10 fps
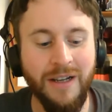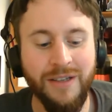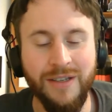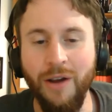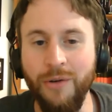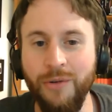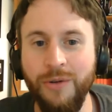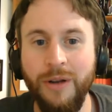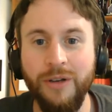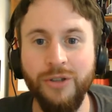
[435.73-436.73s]
So
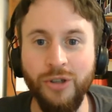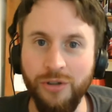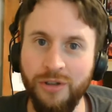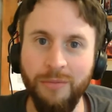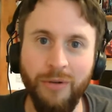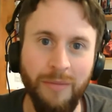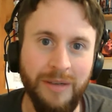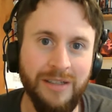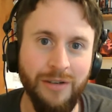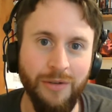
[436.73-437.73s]
sure, you can
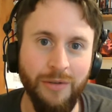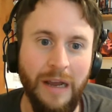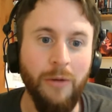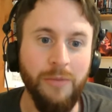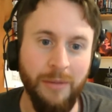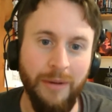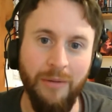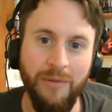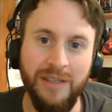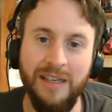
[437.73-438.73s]
promise to help someone out
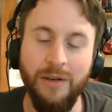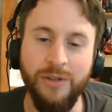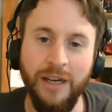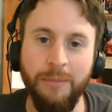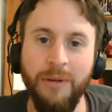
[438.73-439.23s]
with a skill check,